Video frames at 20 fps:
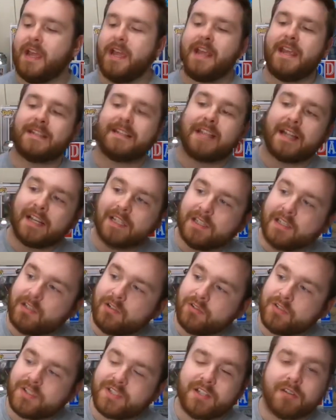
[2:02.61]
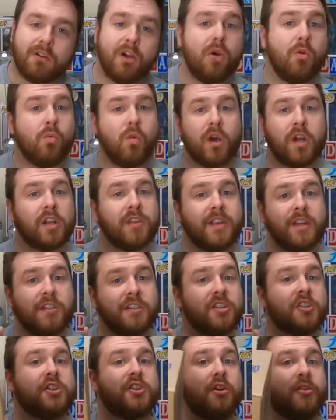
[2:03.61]
It's got a little 01 on there
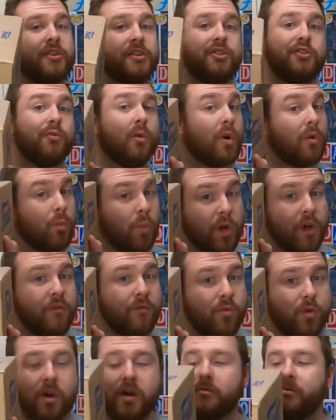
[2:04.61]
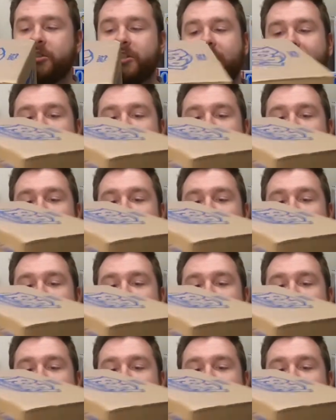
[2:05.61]
to show that you are one of one, which I